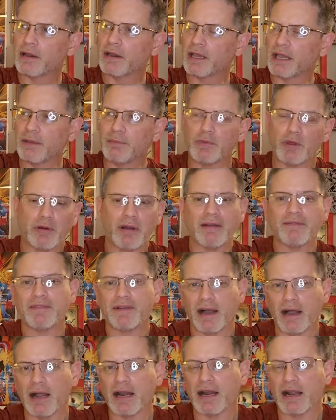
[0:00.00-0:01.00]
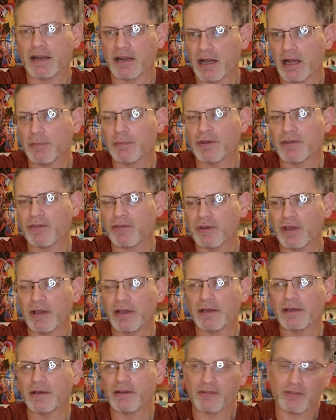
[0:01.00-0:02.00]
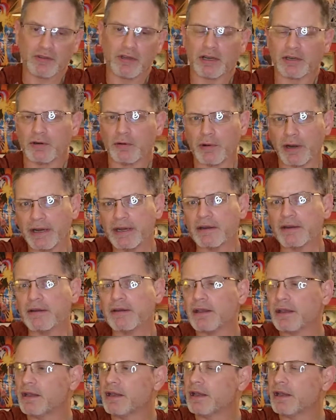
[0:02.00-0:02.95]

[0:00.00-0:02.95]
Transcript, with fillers: even though I've got a copy signed, it's not graded.